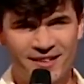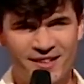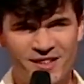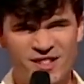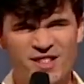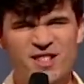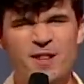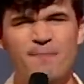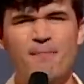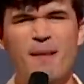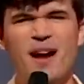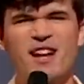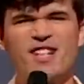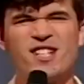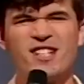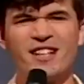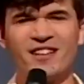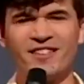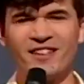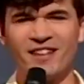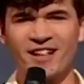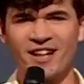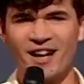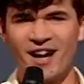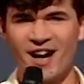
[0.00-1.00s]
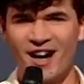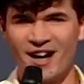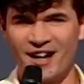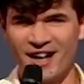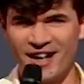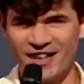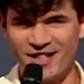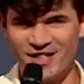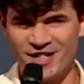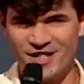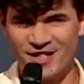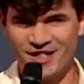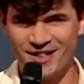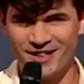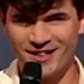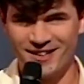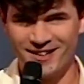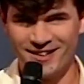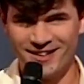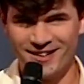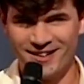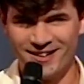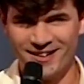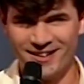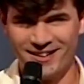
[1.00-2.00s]
Just imagining the carnage.
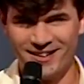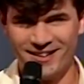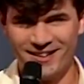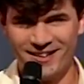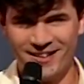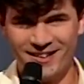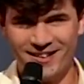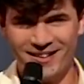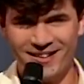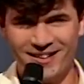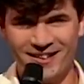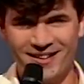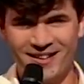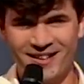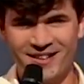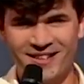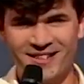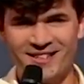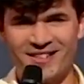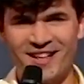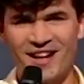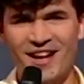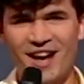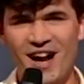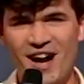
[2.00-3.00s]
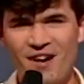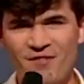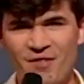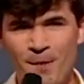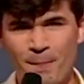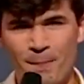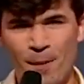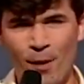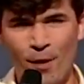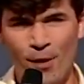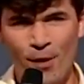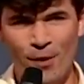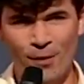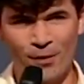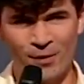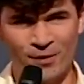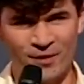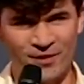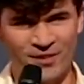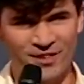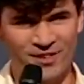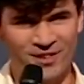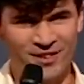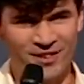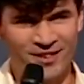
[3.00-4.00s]
Did I have the
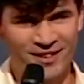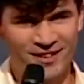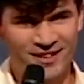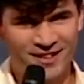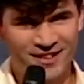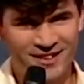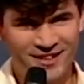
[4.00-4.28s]
balls?